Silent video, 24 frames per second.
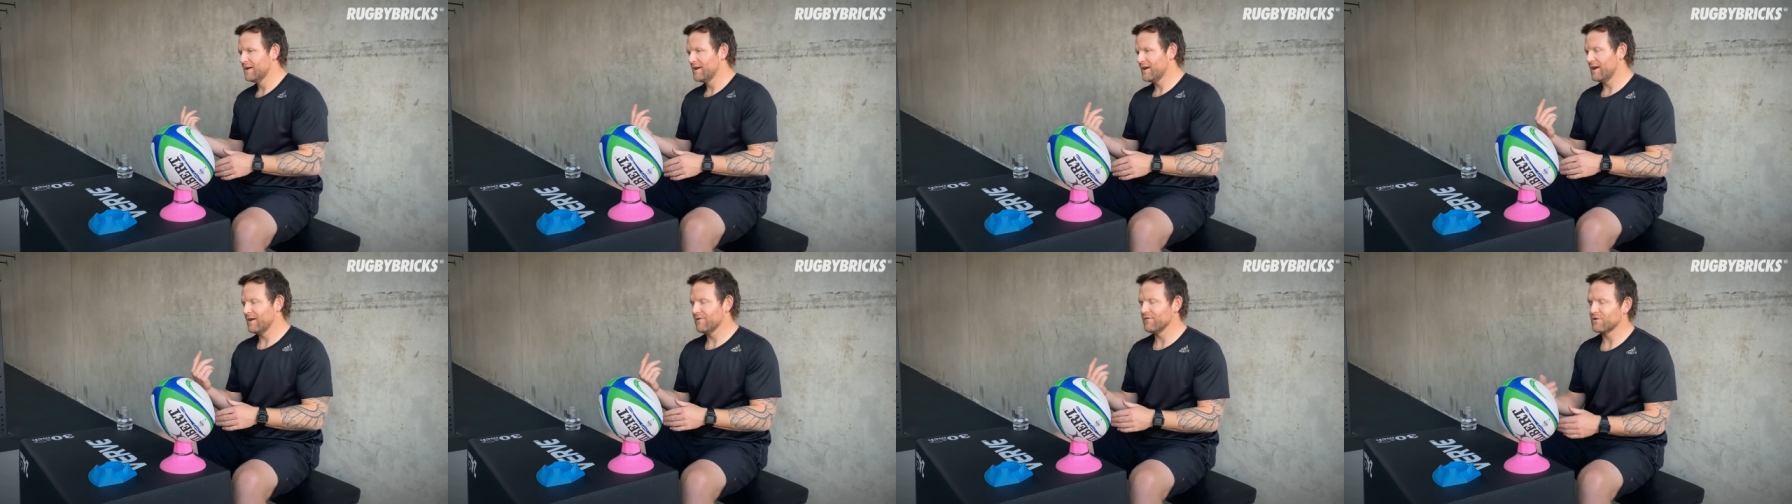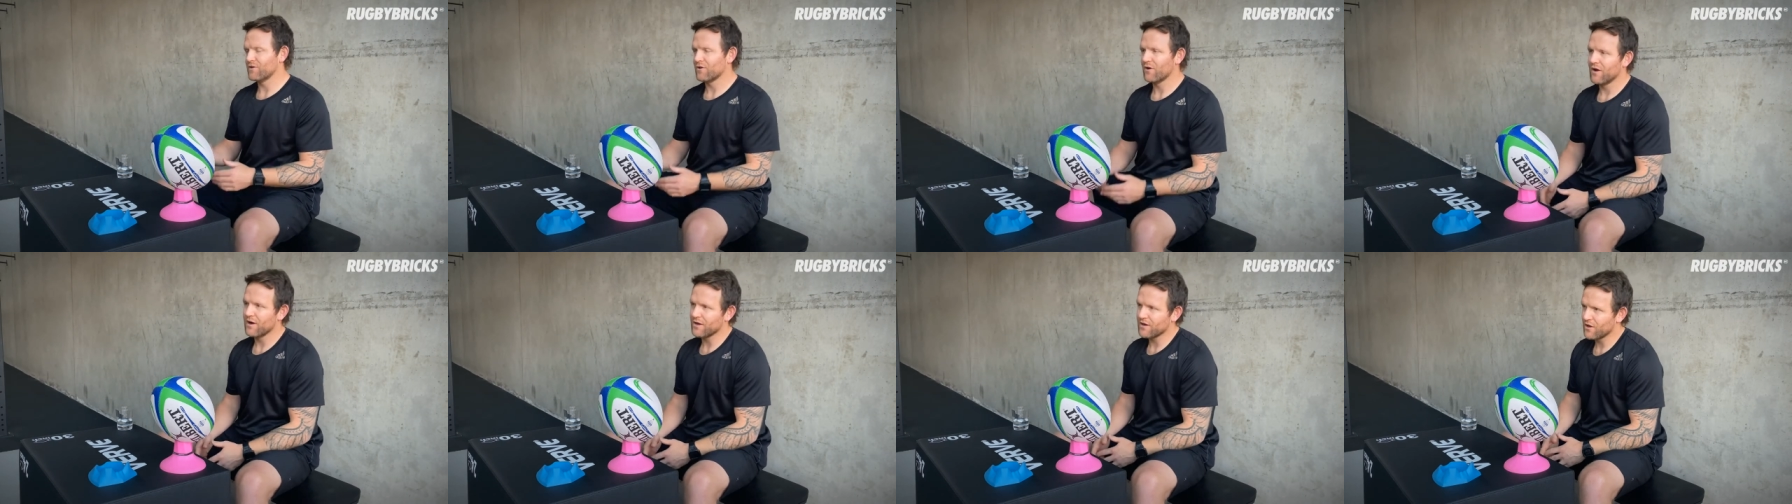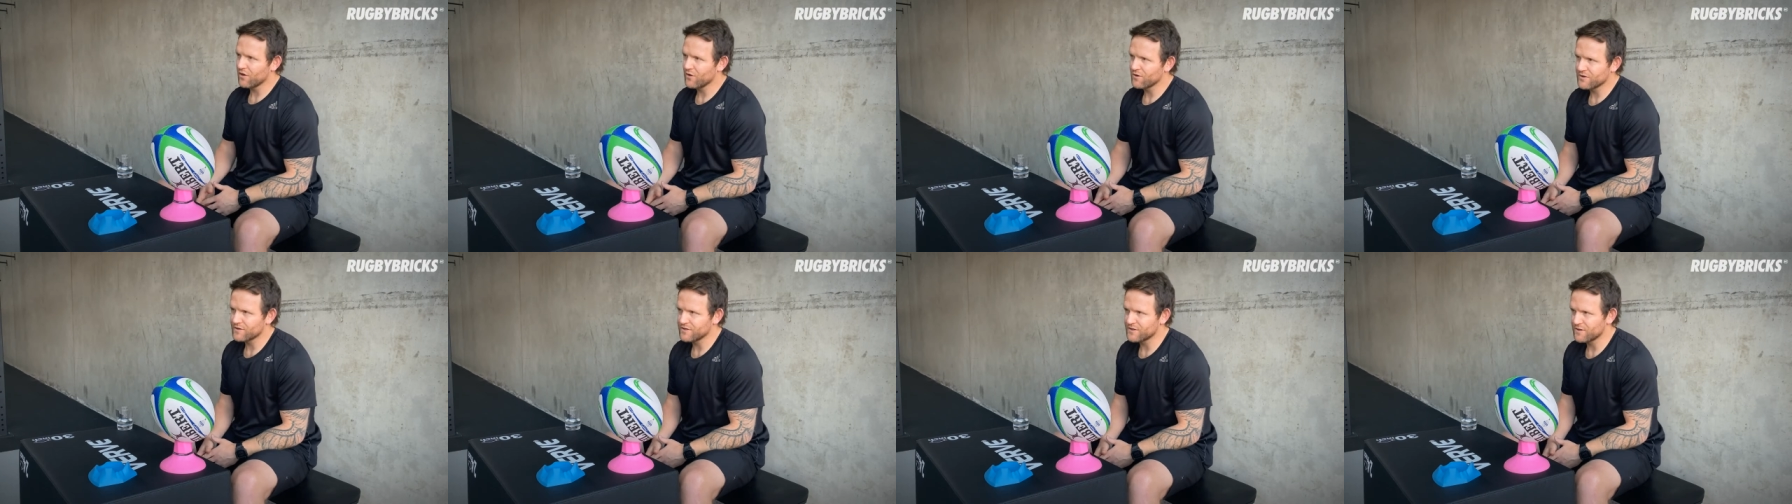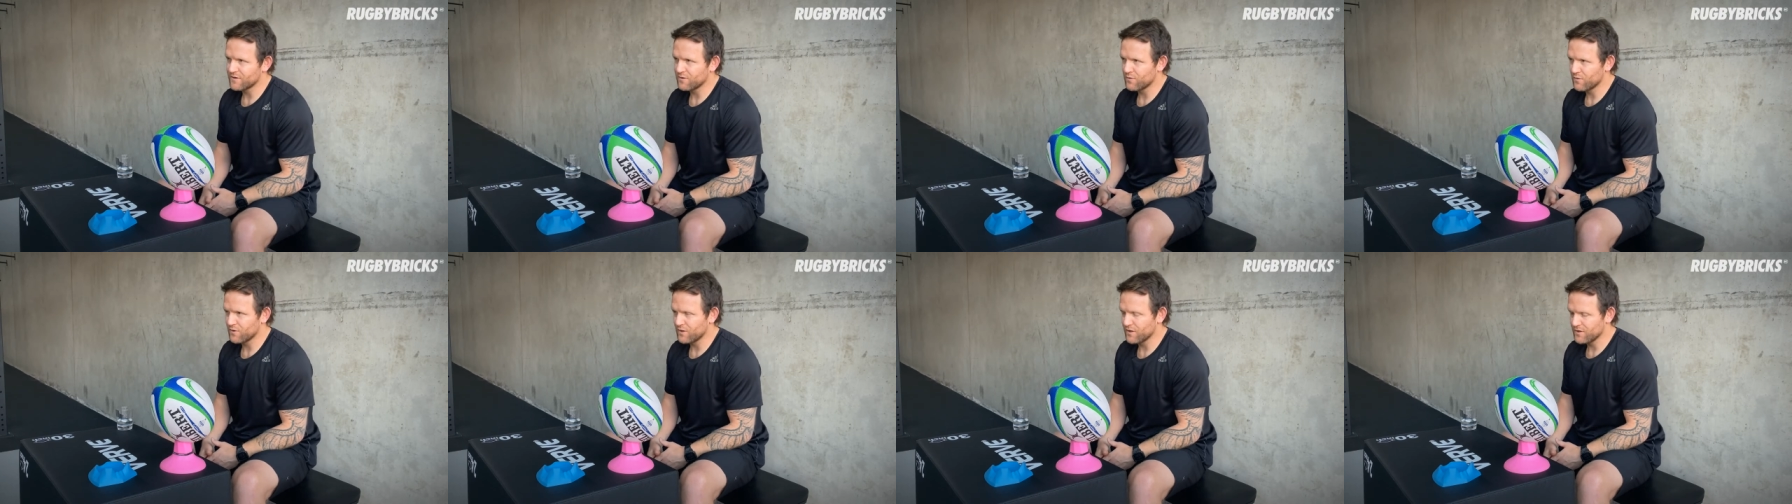Have a crack going into
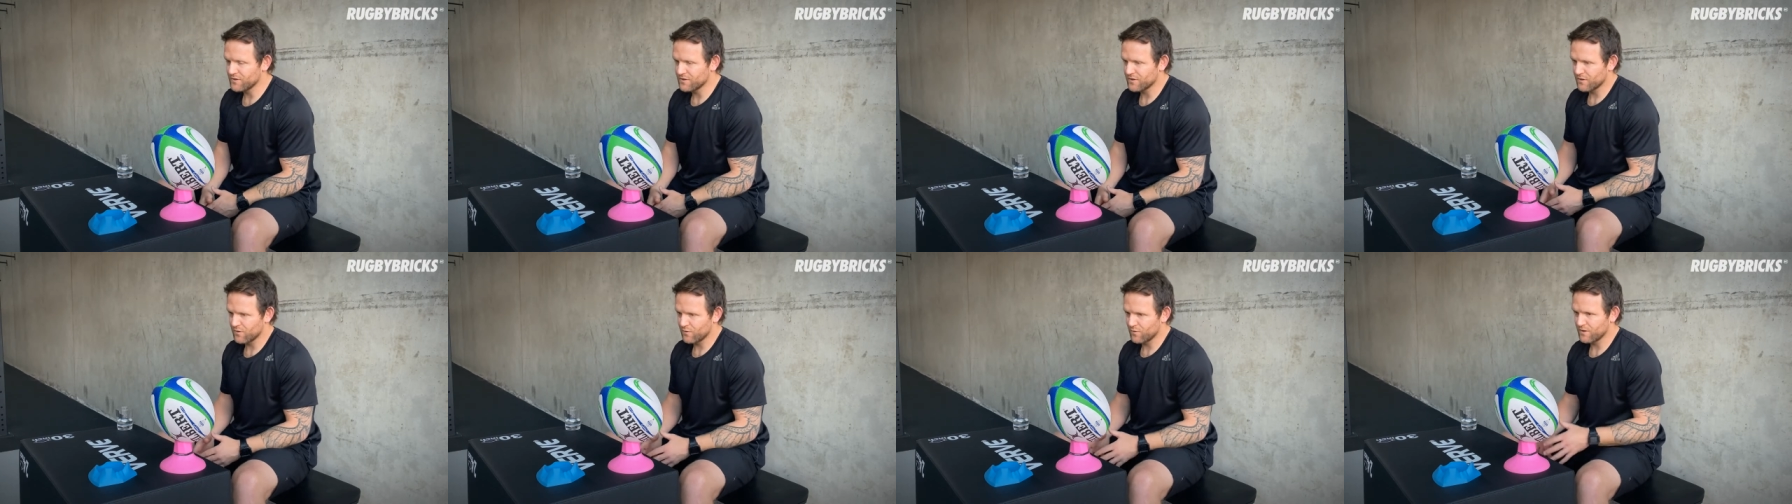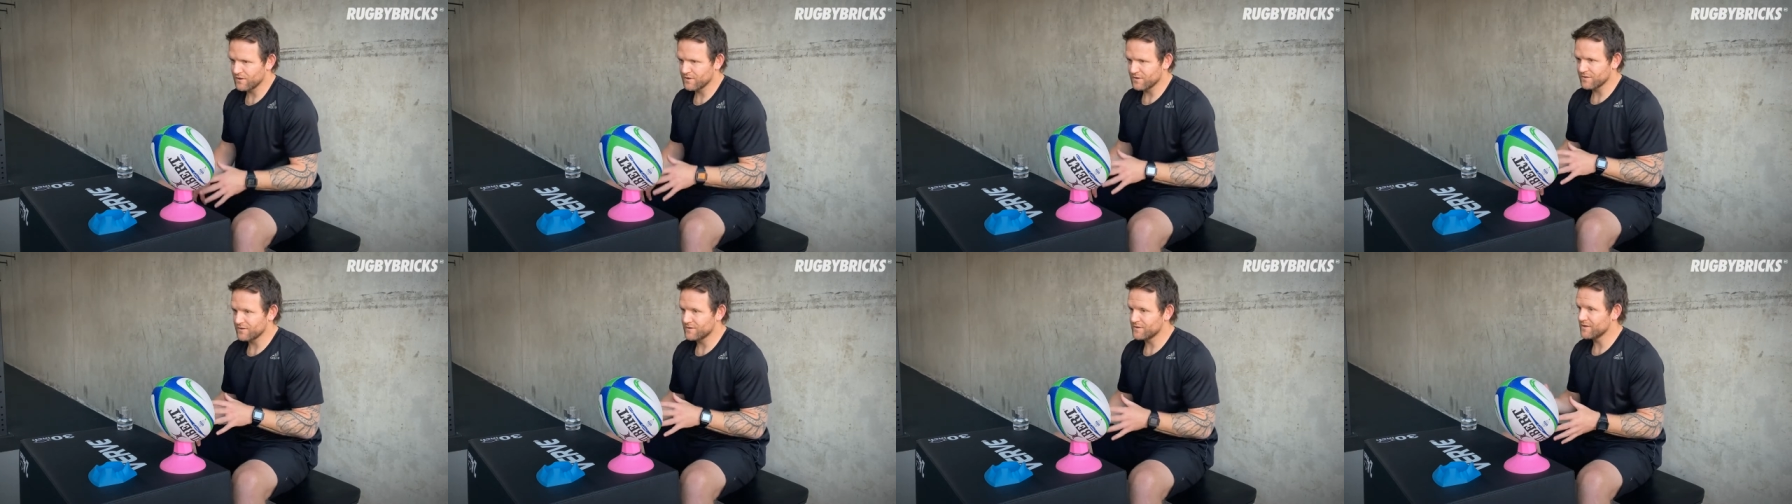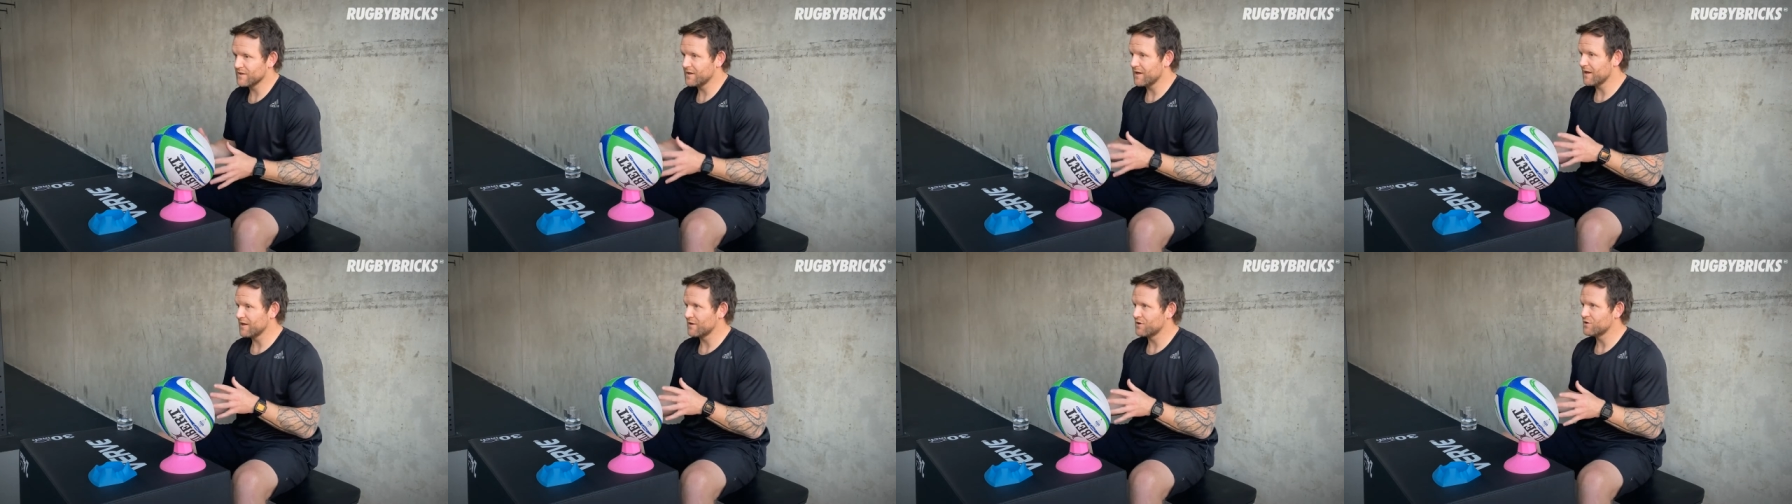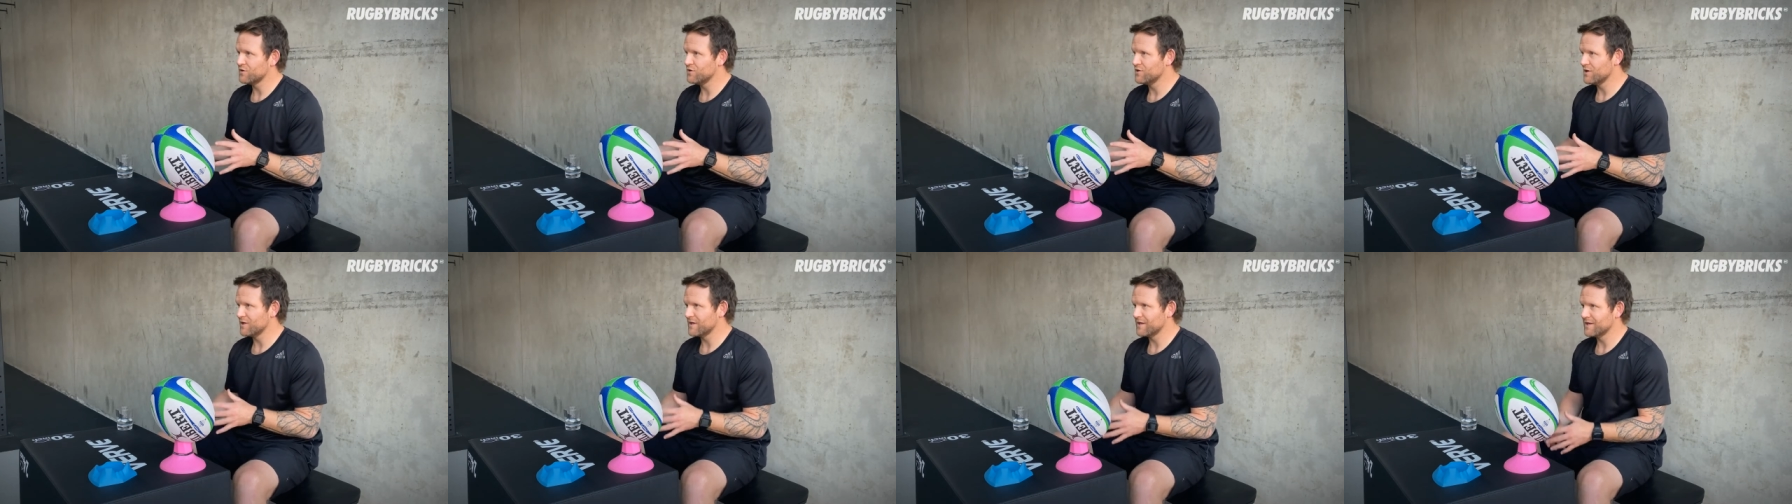the, into the wind and see how
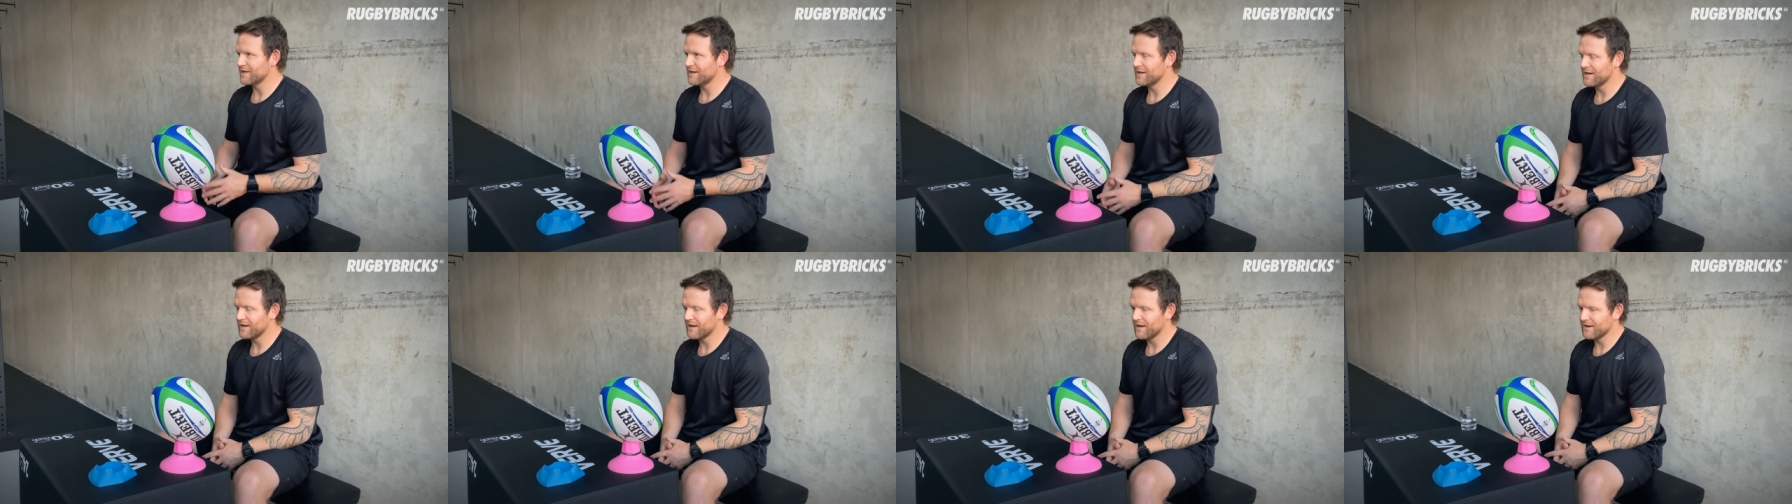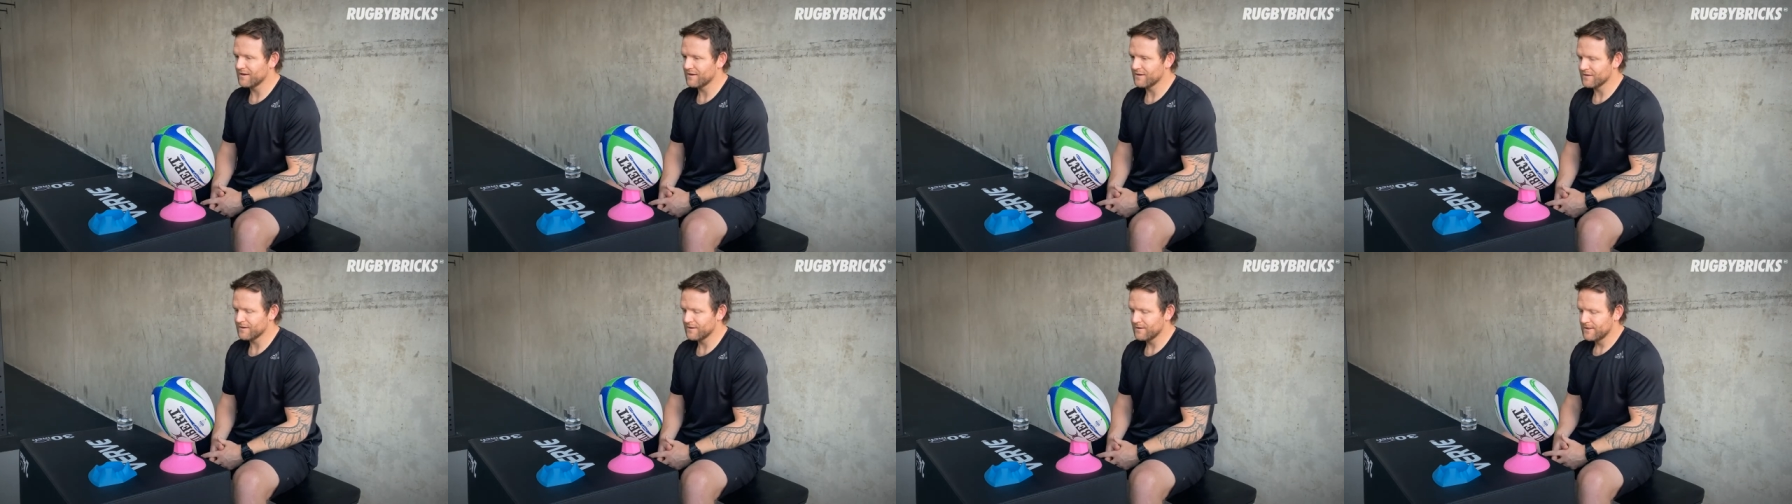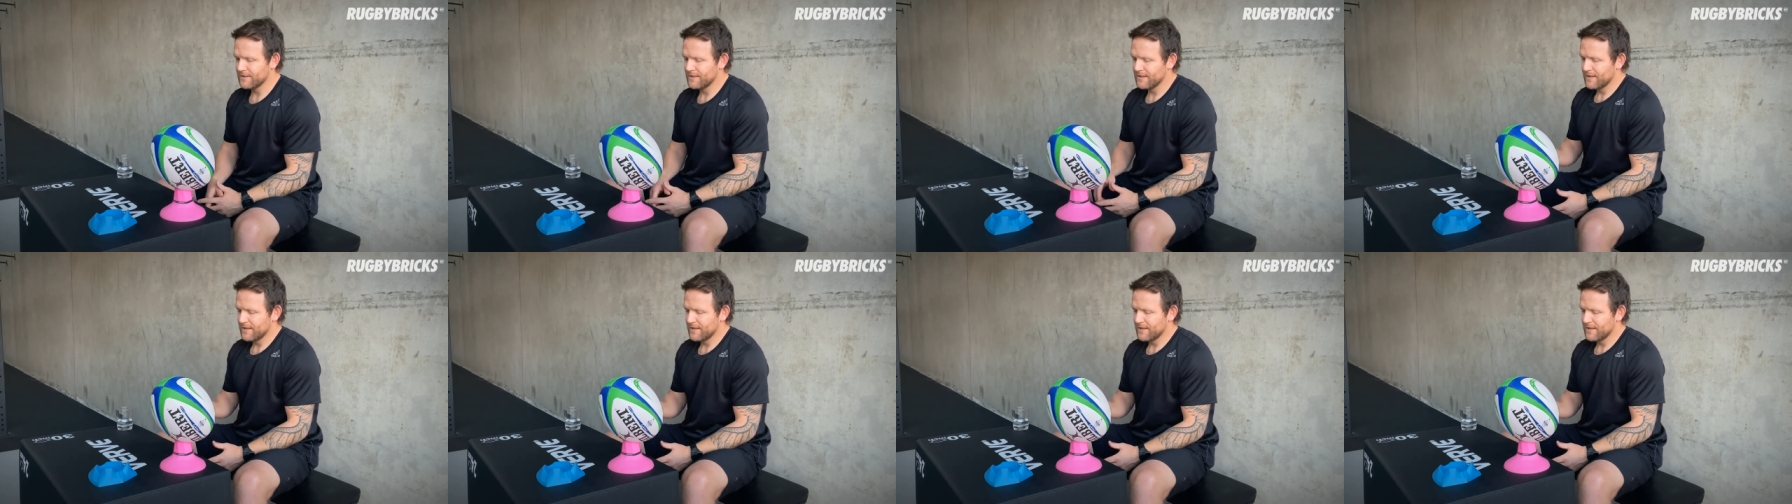good you can get at it.